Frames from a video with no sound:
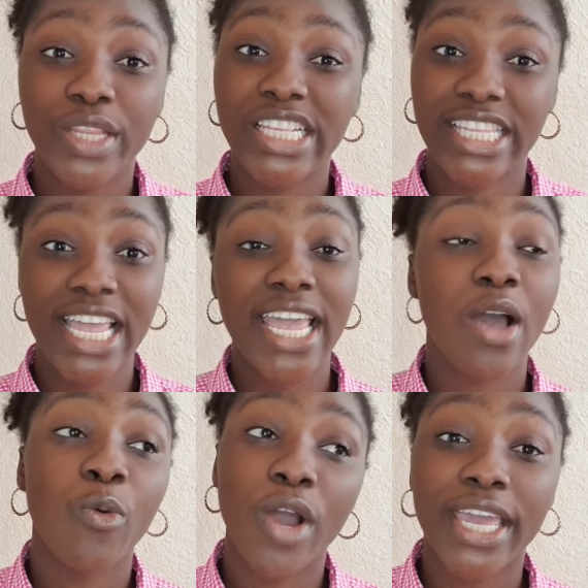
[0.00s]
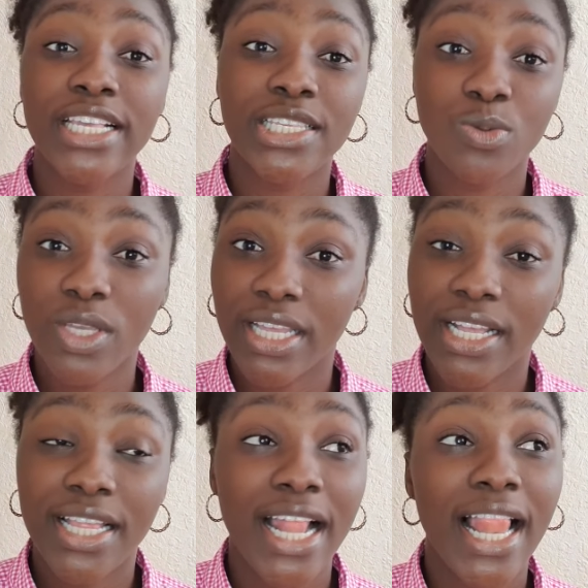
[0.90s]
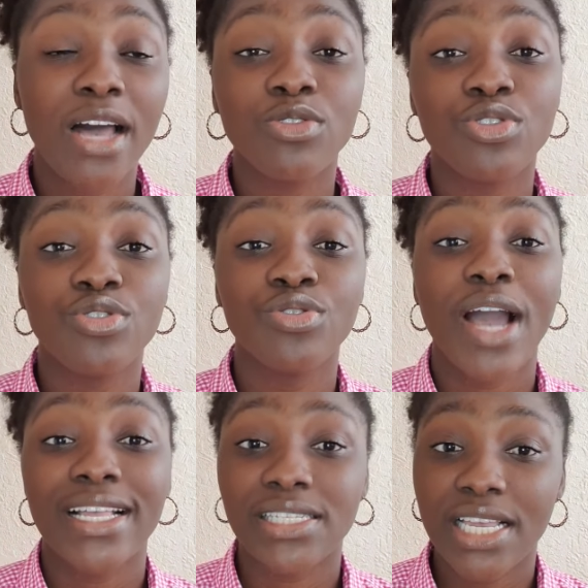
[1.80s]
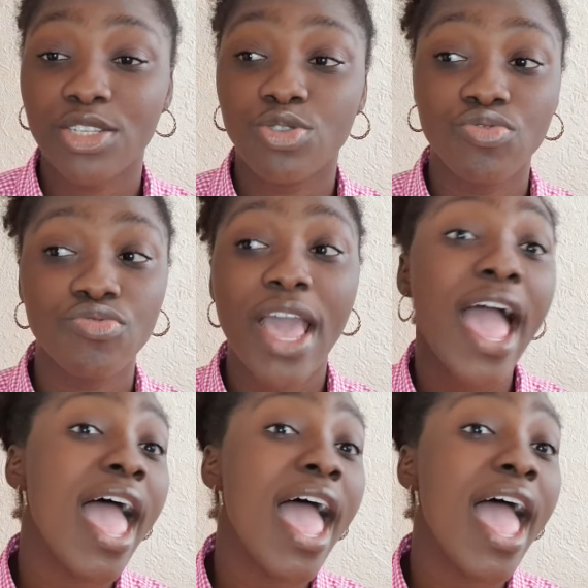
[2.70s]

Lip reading: stay and work in Sweden allows you access to